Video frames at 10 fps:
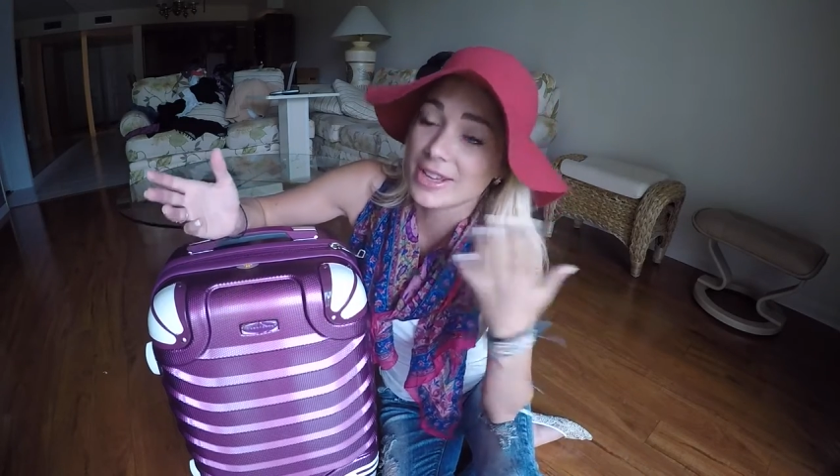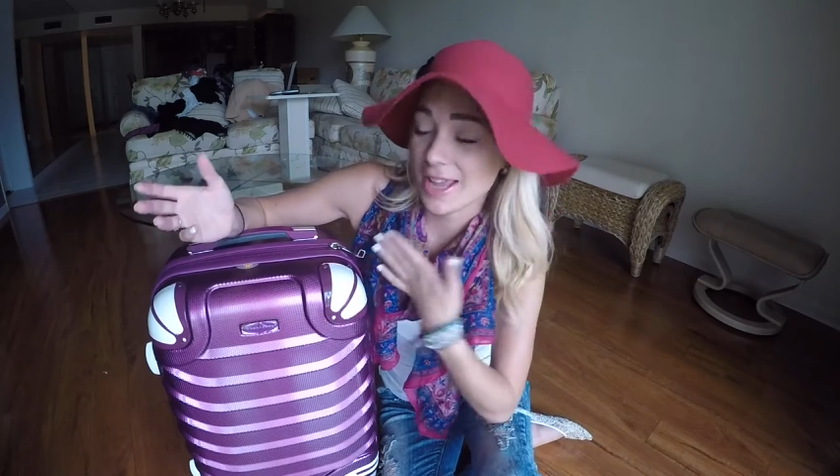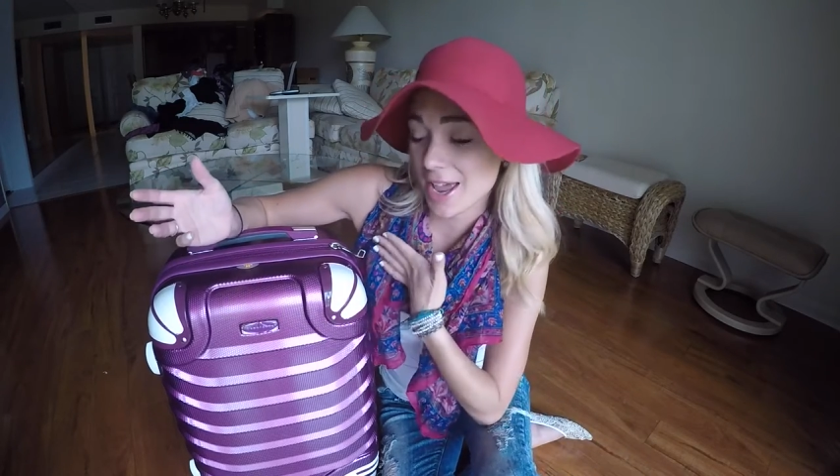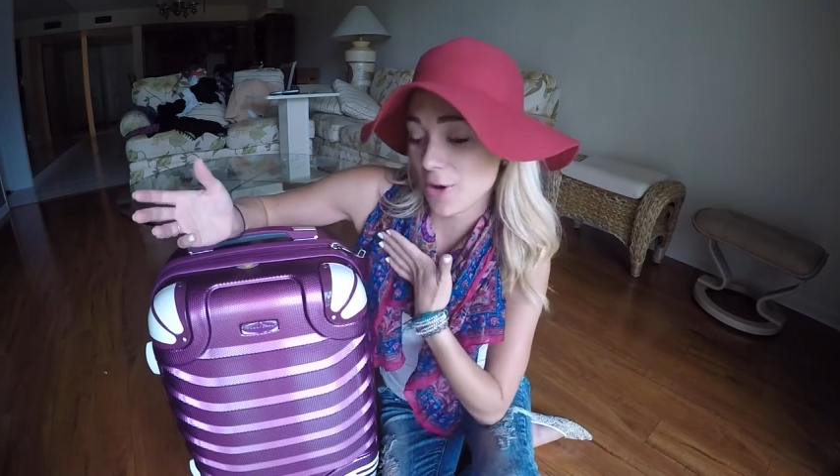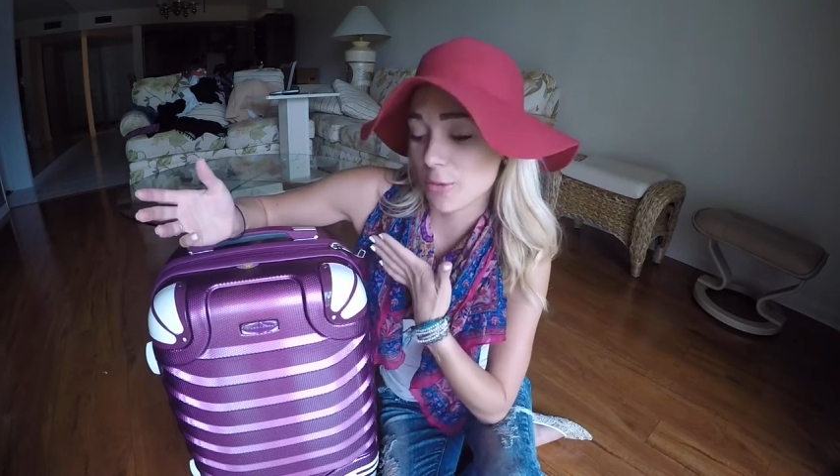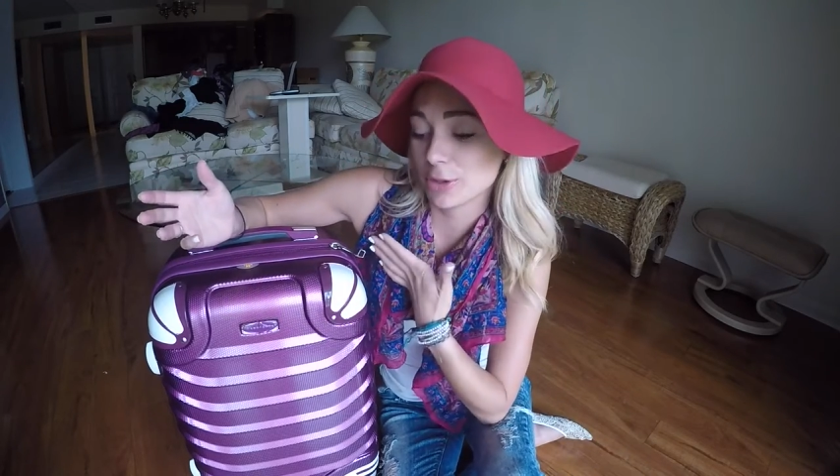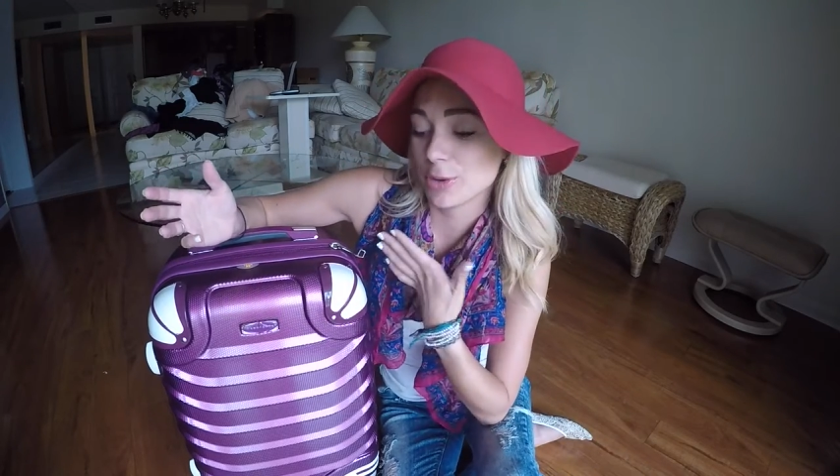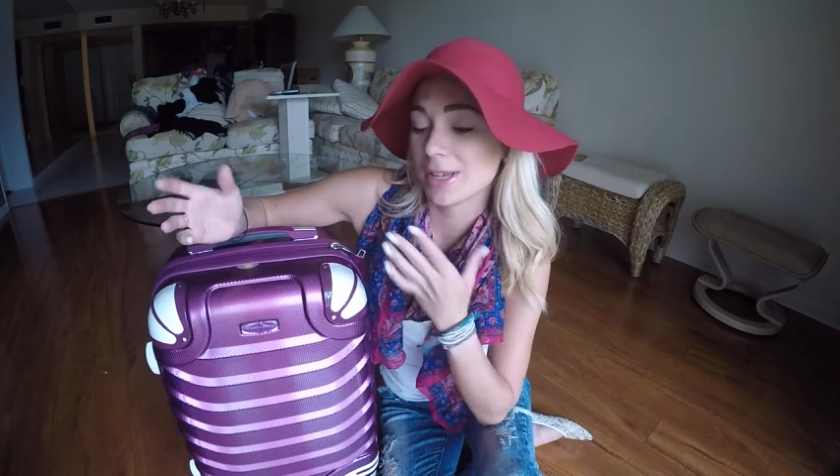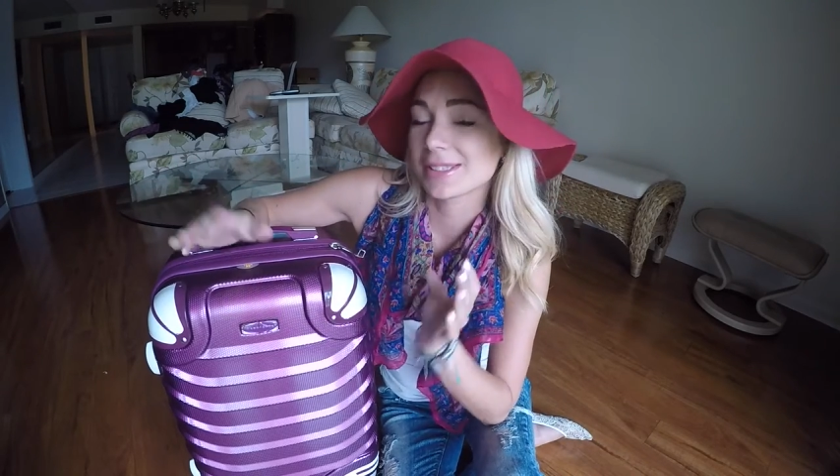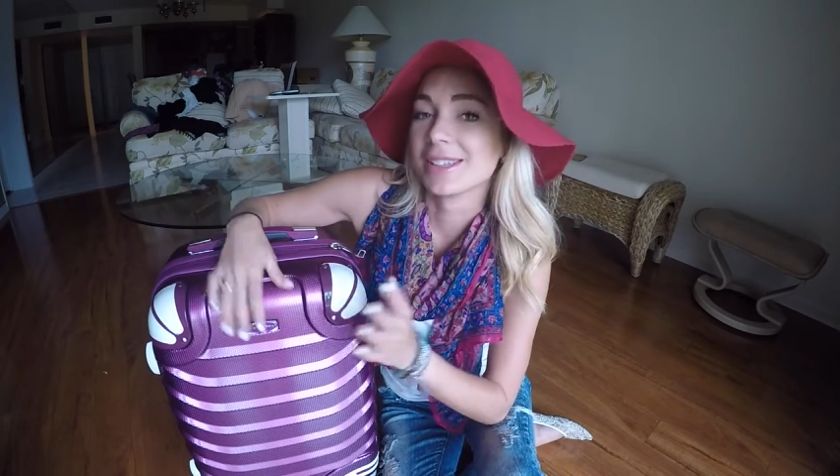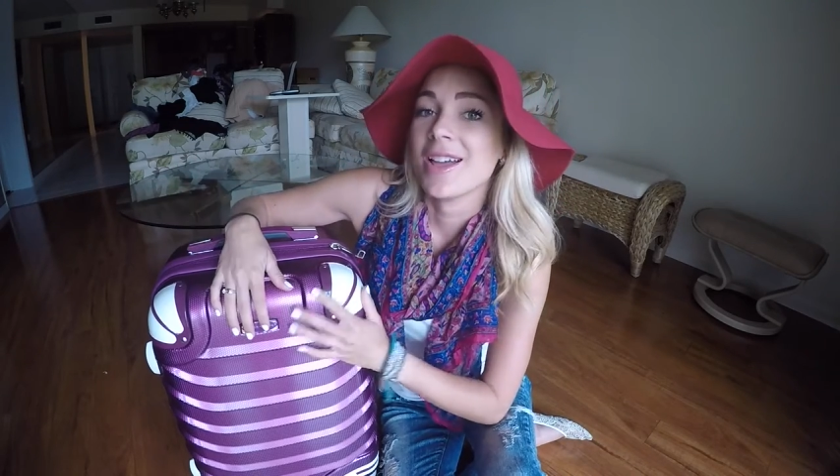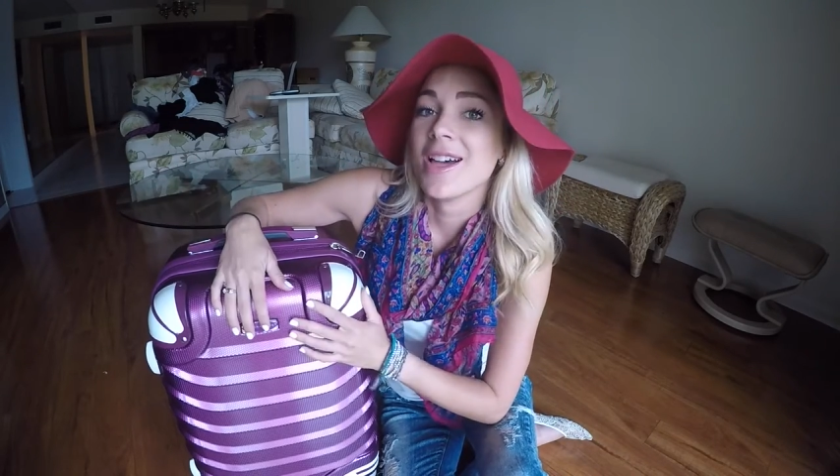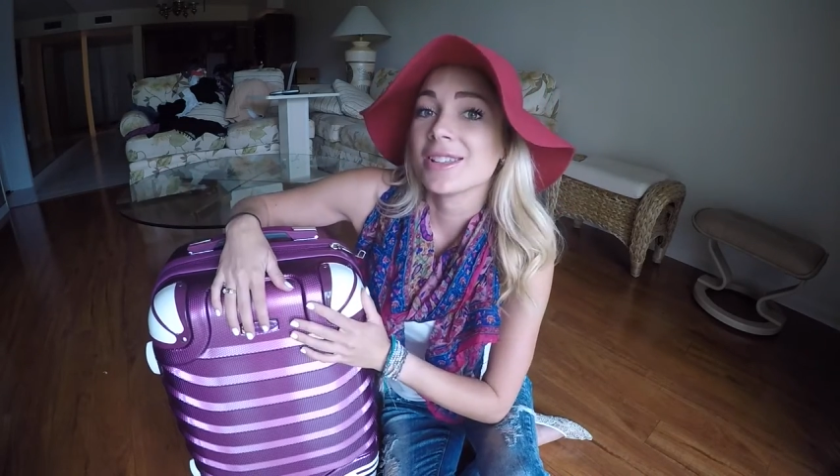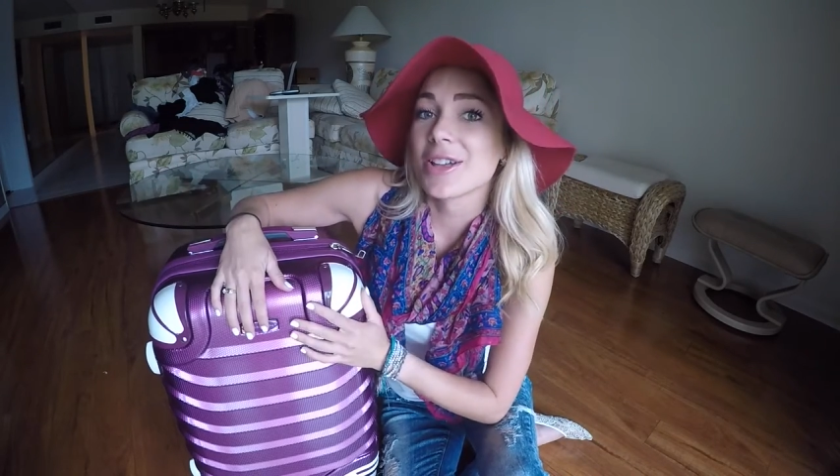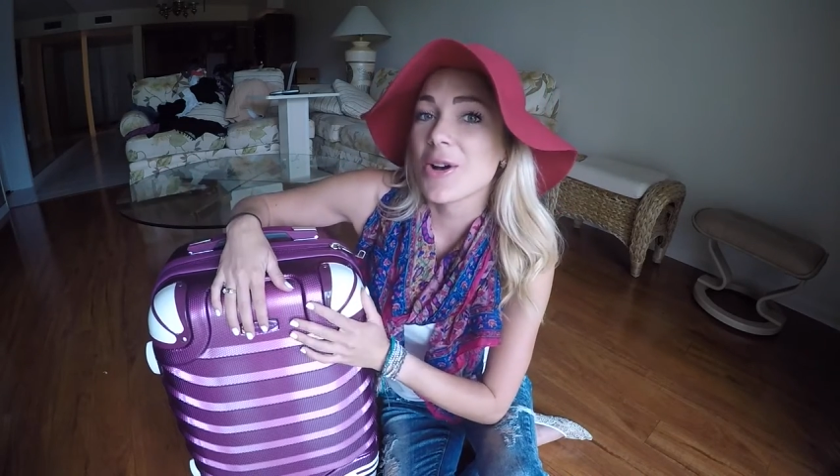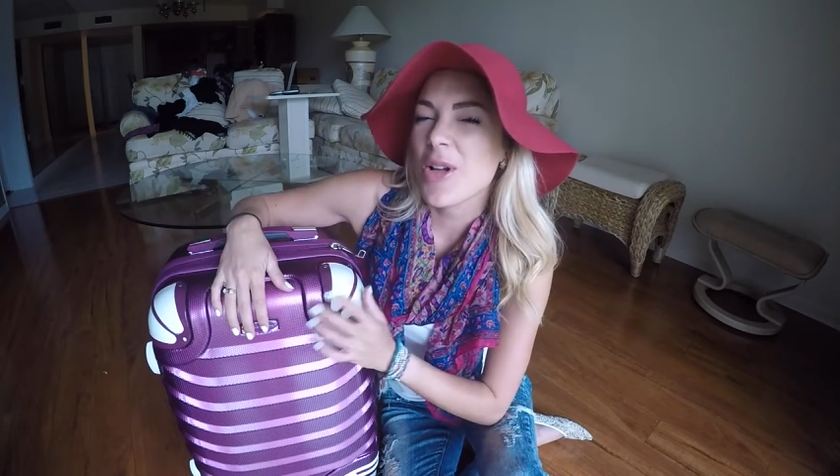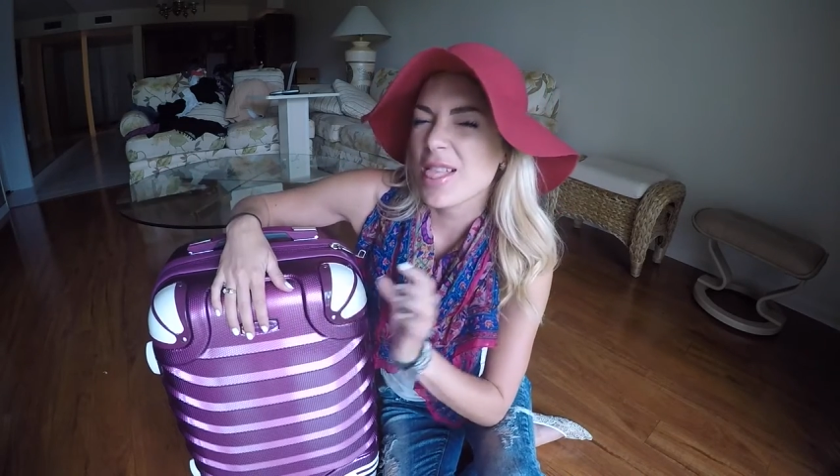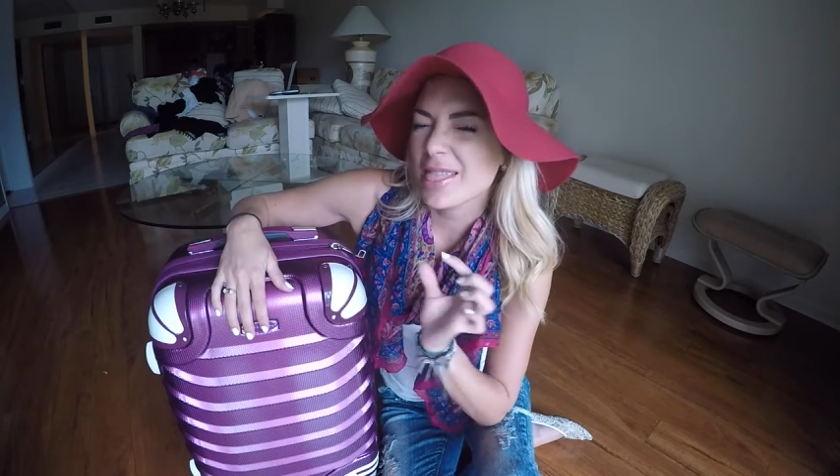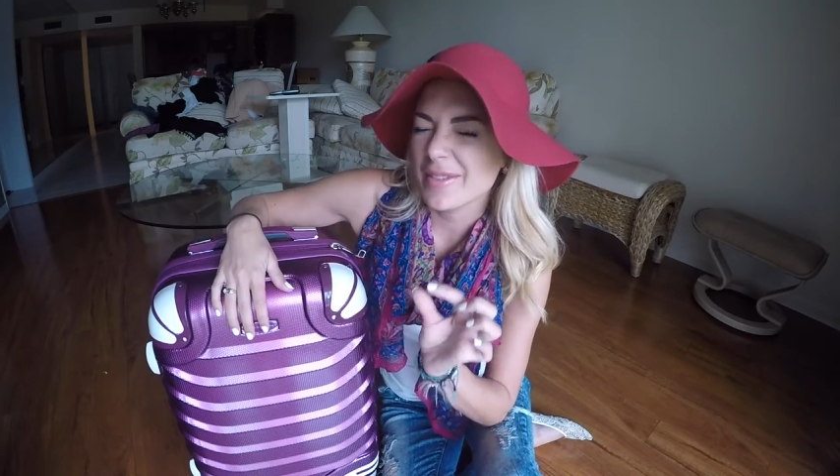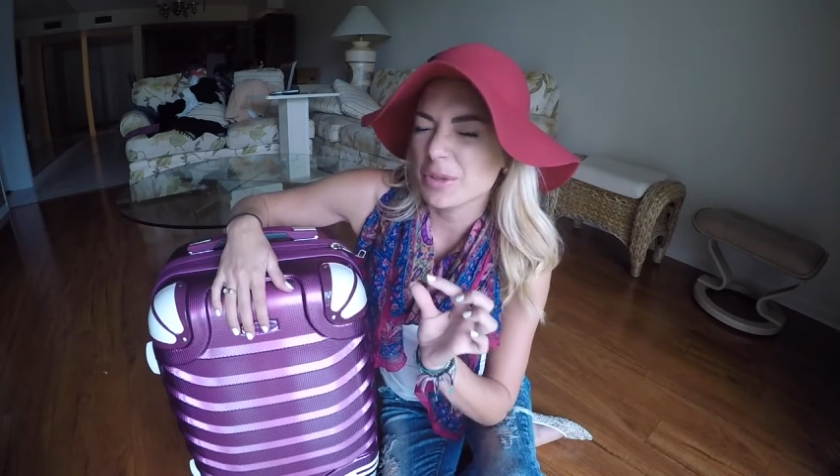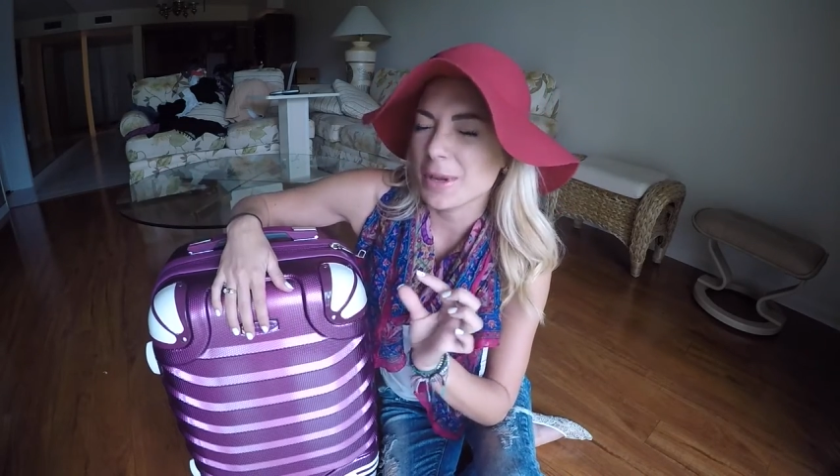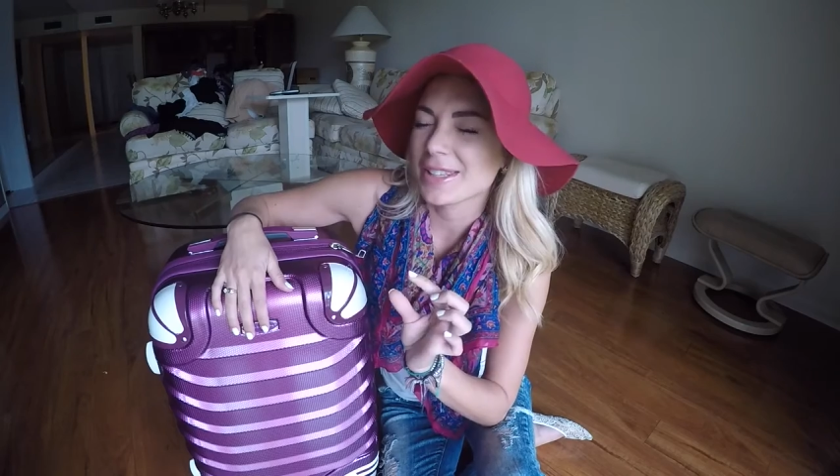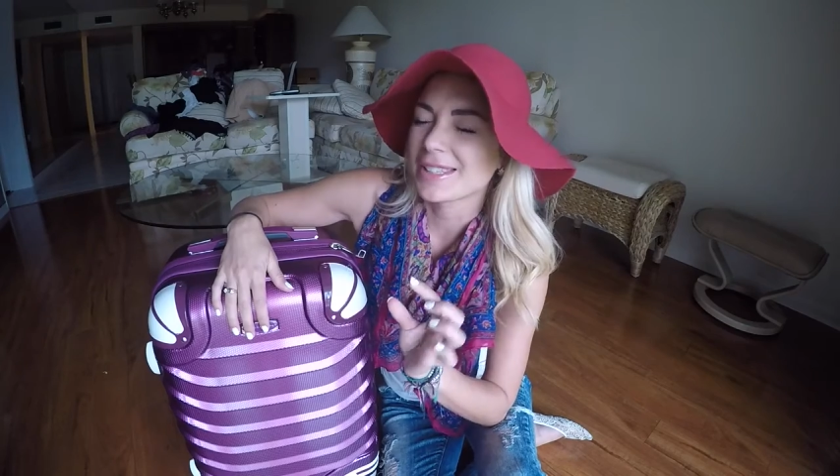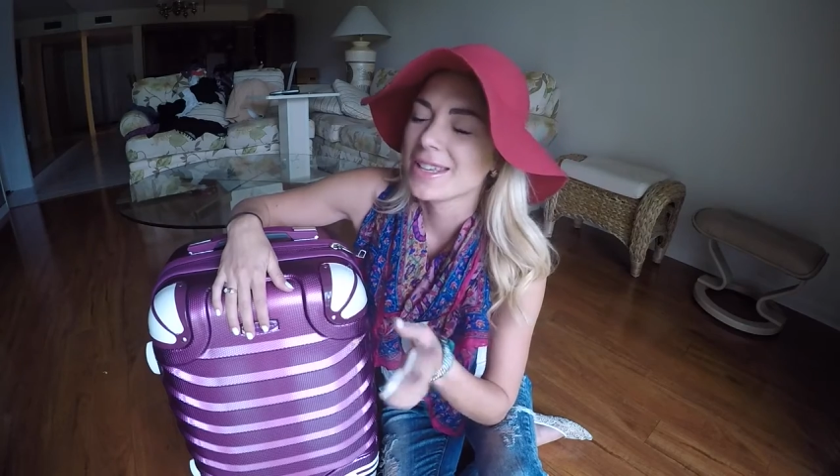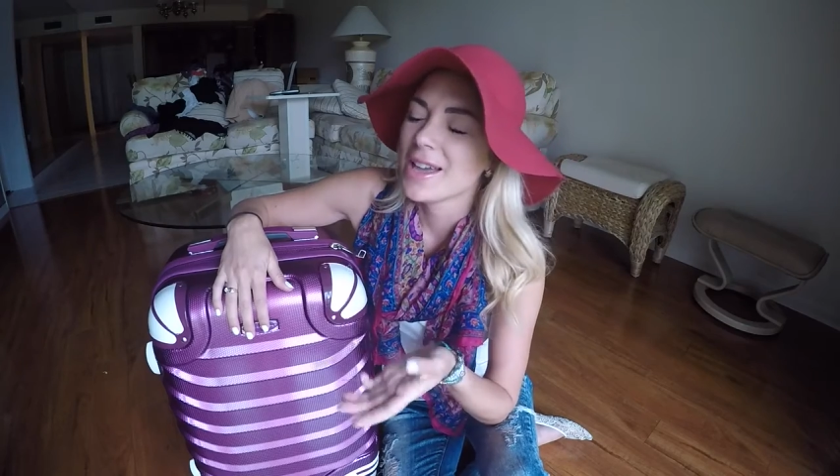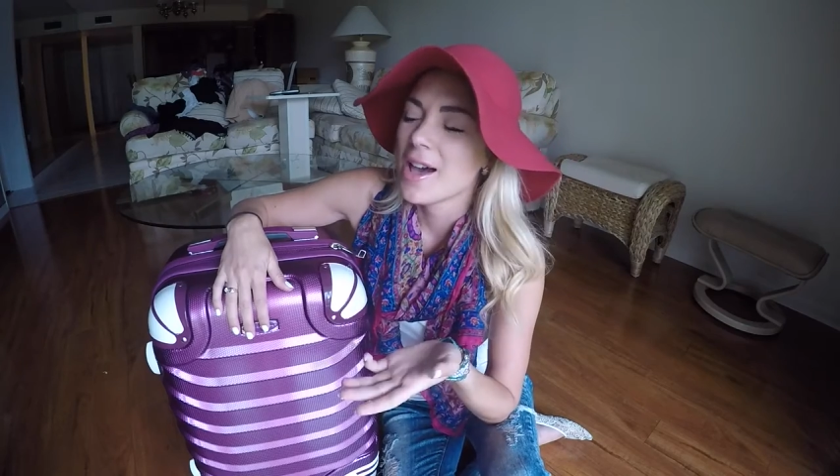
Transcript: at home in the US. So, leave space.